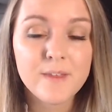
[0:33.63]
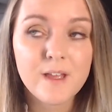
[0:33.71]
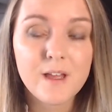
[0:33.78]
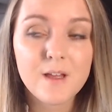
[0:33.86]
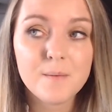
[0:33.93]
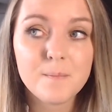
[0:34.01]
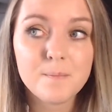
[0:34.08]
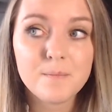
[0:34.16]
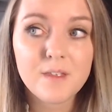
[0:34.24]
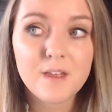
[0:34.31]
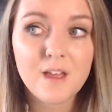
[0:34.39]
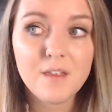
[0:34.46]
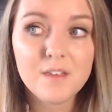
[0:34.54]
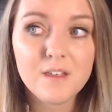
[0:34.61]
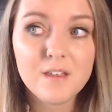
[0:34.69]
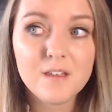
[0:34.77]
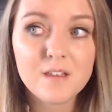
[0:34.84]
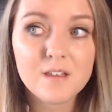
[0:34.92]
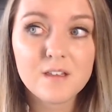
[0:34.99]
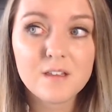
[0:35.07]
I
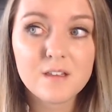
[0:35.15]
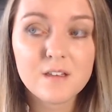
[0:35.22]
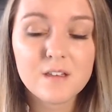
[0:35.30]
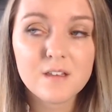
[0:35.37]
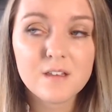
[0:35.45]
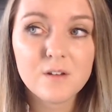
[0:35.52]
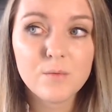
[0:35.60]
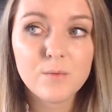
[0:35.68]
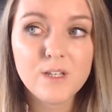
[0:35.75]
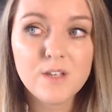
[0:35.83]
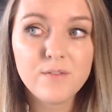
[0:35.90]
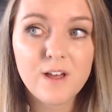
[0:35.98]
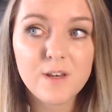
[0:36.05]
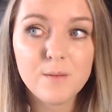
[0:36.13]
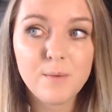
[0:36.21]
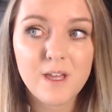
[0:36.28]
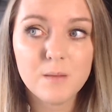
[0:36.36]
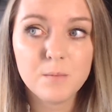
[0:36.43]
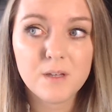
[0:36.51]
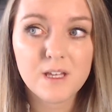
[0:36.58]
think when you've had a
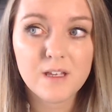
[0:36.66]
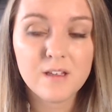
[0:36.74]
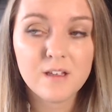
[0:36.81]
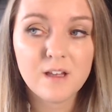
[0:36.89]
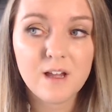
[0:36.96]
baby